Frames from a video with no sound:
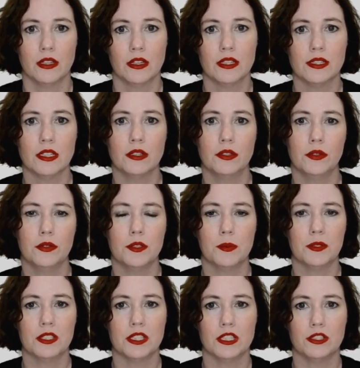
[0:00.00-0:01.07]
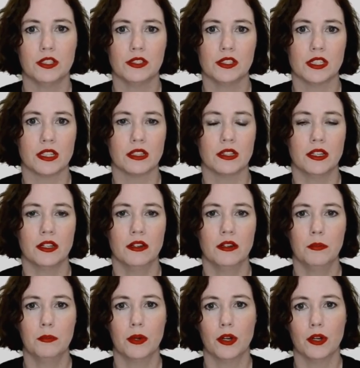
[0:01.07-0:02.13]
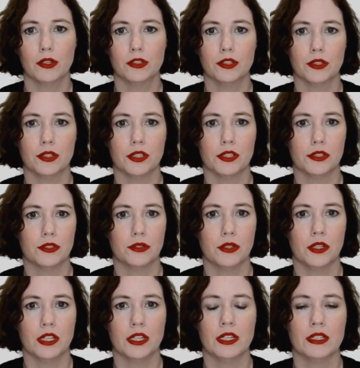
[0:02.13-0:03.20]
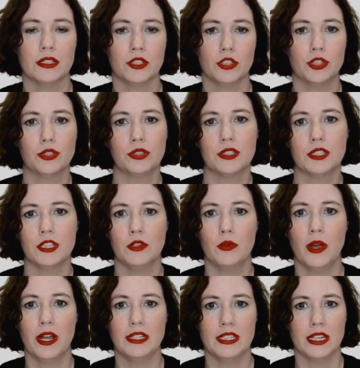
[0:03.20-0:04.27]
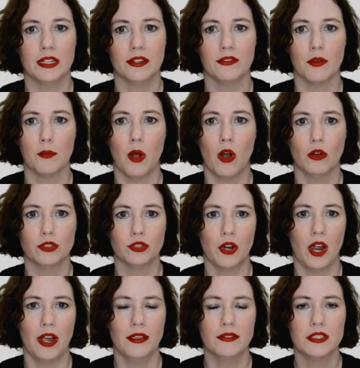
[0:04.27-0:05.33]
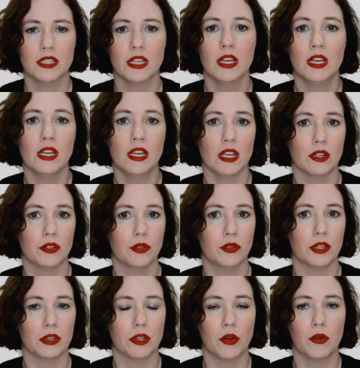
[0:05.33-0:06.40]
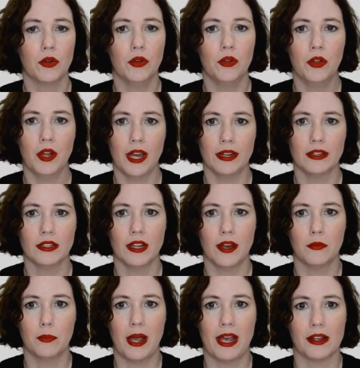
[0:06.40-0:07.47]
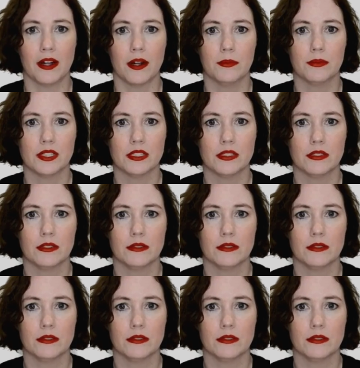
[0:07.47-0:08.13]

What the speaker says: This includes procedures to clear, purge, or destroy digital CUI data from all drives, including local and cloud backups.